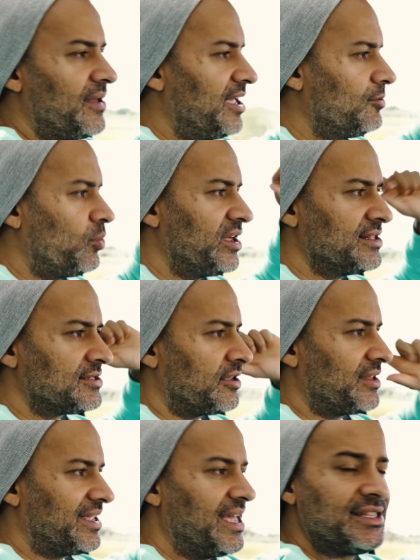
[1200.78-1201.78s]
it wins on
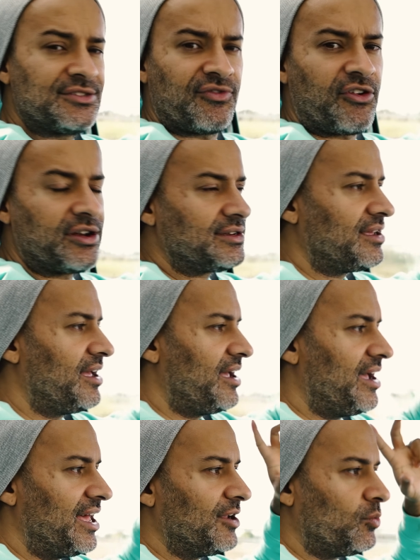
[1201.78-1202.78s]
the kids front,
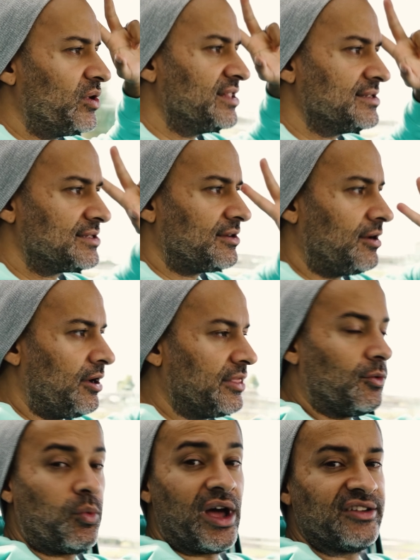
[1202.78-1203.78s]
and it wins on
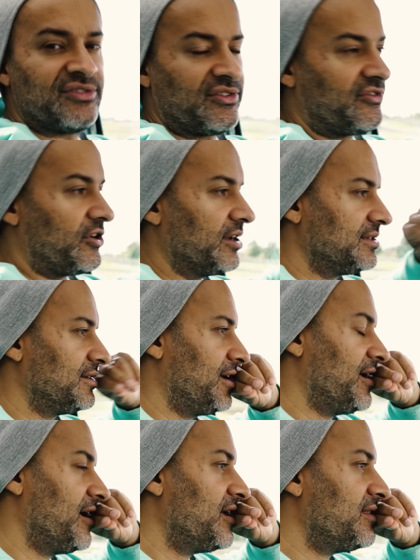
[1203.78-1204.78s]
the wife front.
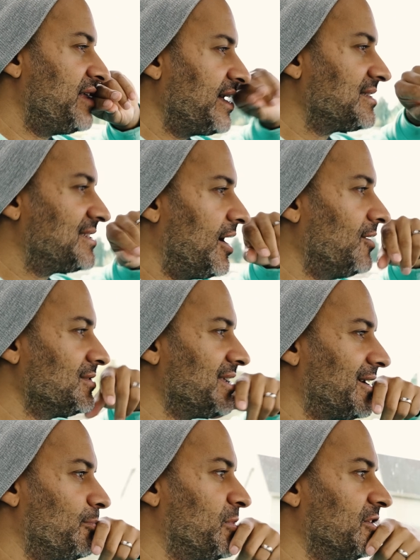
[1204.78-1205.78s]
That sounds
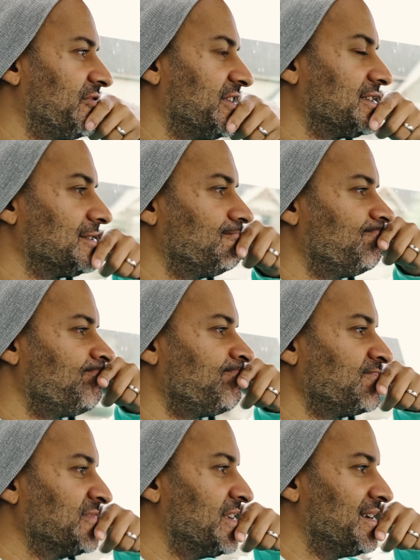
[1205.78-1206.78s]
like a perfect
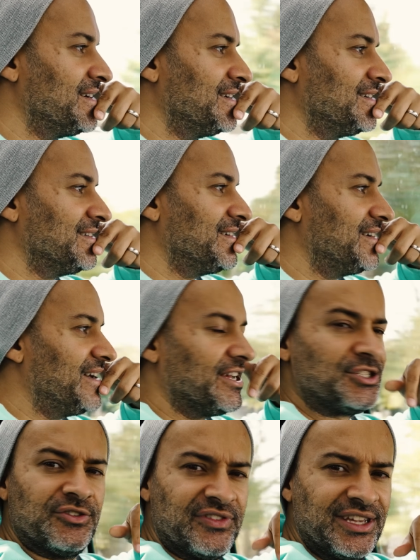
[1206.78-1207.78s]

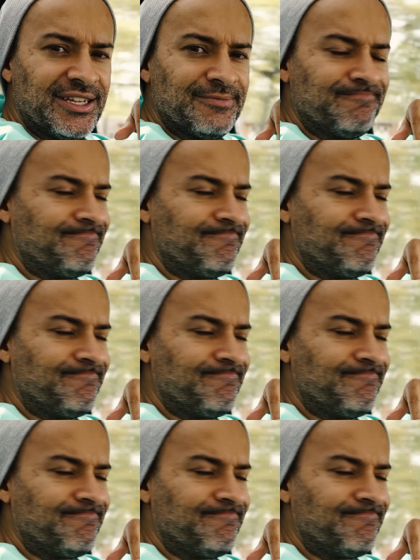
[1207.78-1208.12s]
SUV.